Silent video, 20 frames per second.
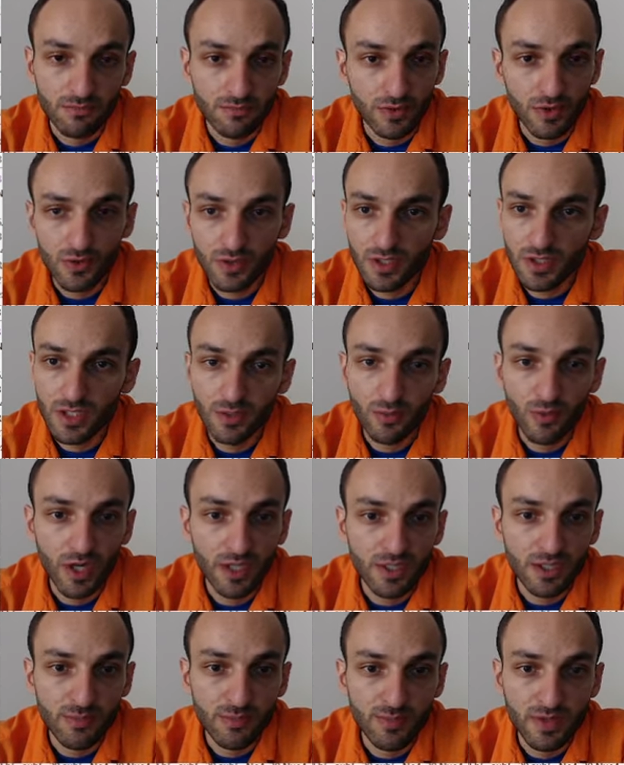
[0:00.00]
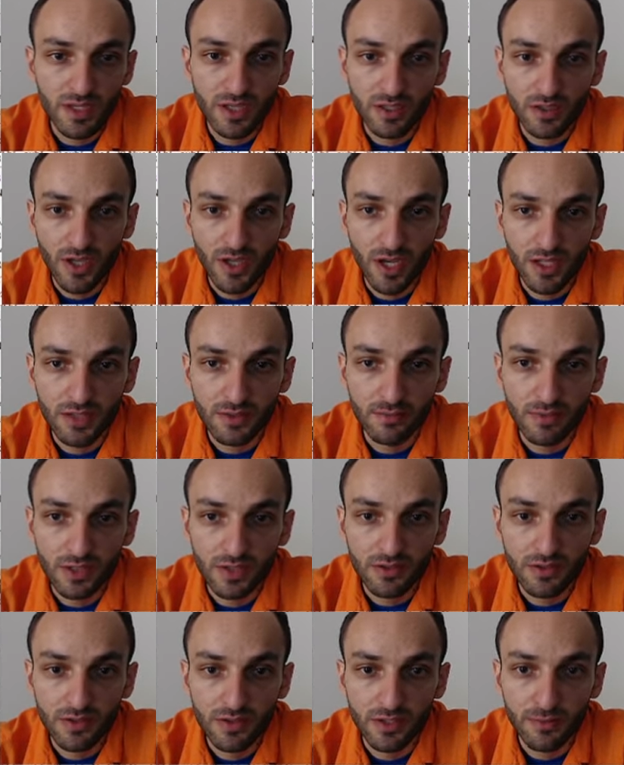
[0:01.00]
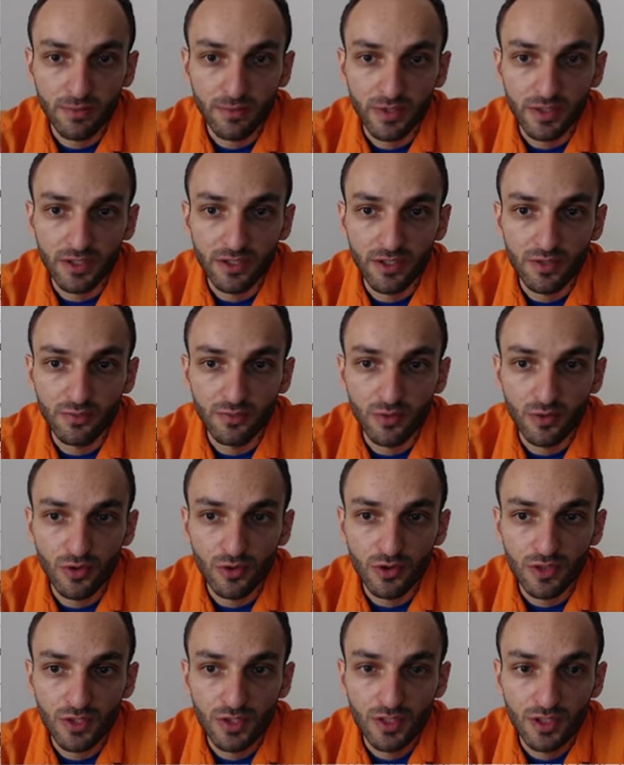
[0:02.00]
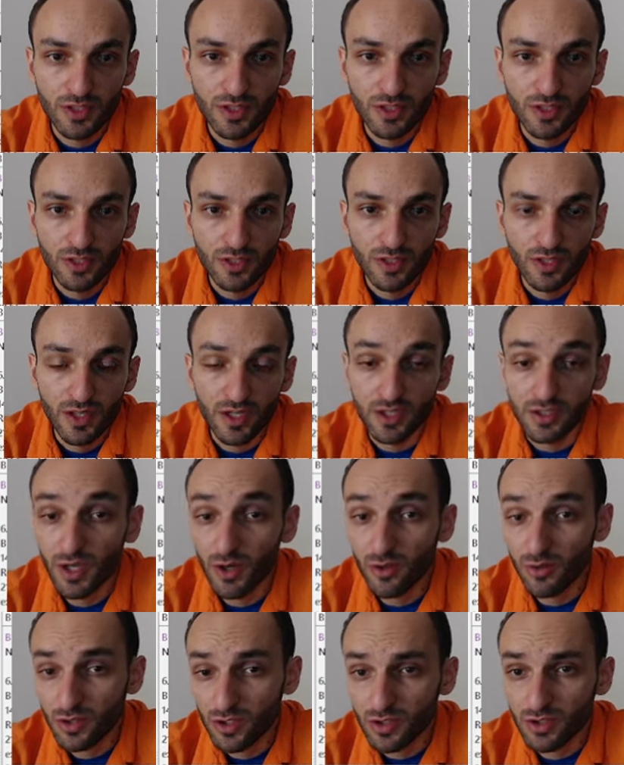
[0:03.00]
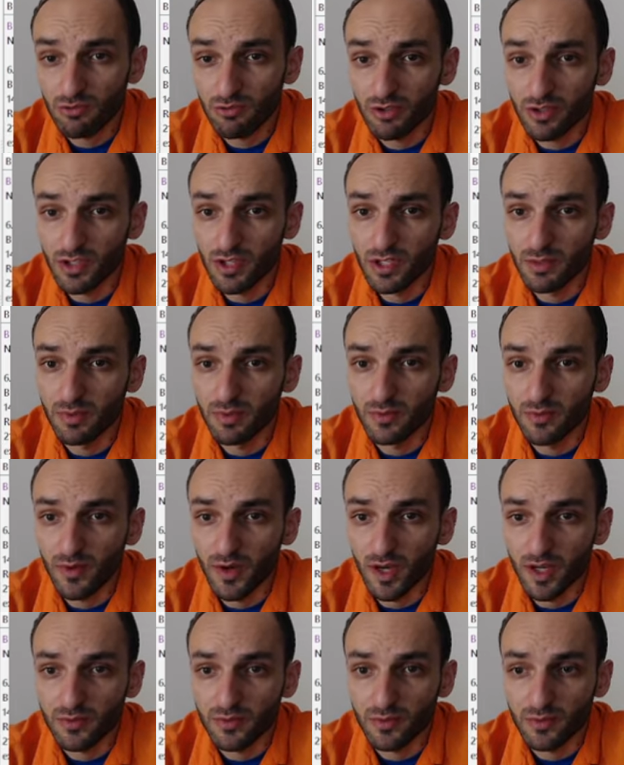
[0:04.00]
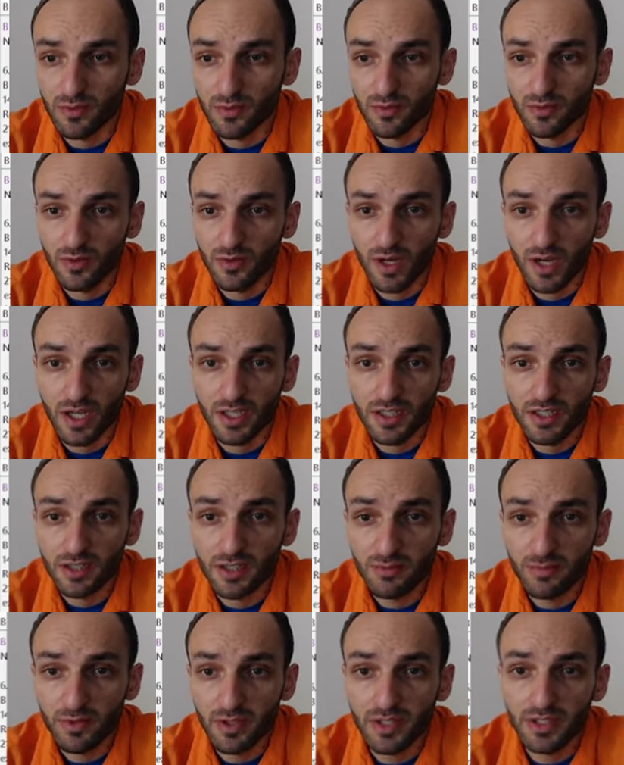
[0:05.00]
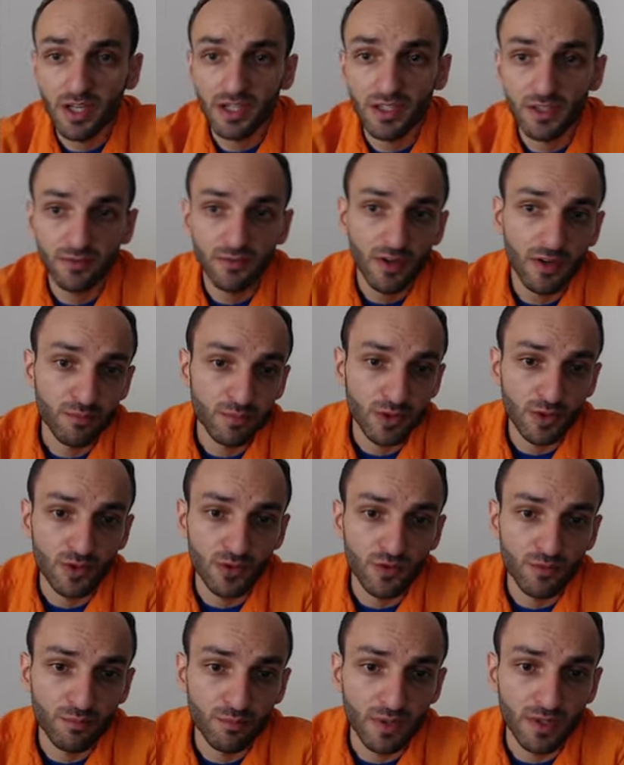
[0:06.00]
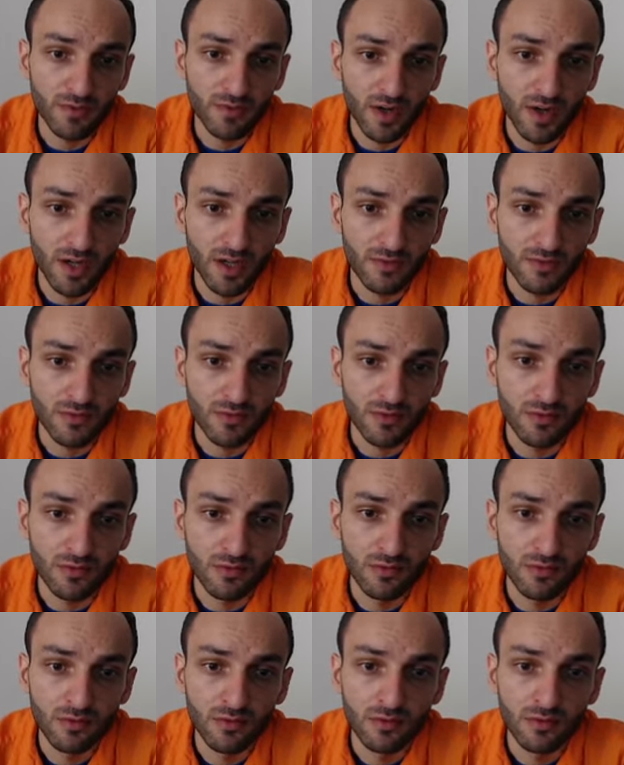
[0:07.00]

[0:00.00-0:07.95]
You see that white is being tiny better, he played d4, and now he's threatening b5, you know. I didn't play knight e5 because of b5, you know.